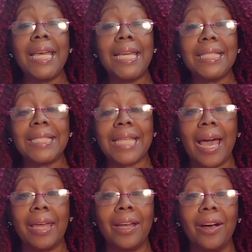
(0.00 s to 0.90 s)

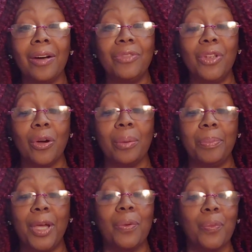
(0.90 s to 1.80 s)
inside of your
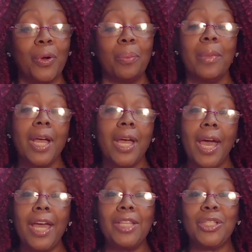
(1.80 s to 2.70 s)
bedroom.
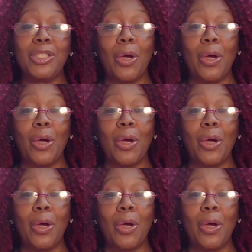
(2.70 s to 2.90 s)
And